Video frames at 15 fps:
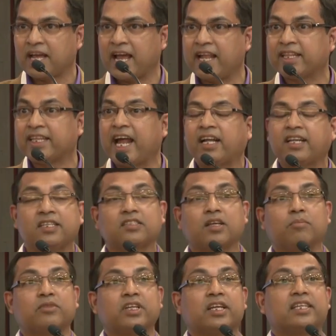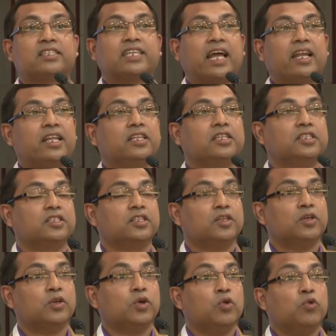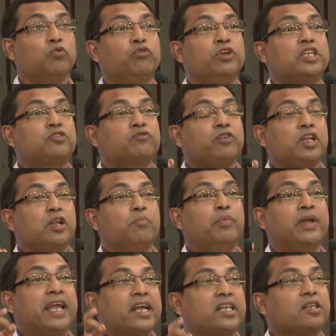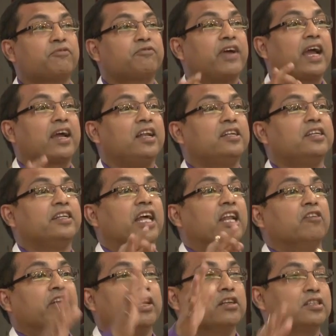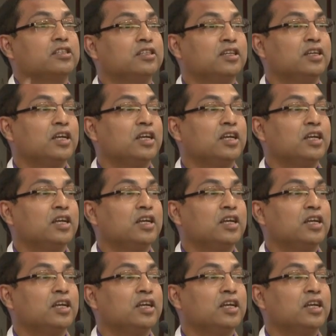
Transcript: And that is something, a challenge, which will make the faculty relevant.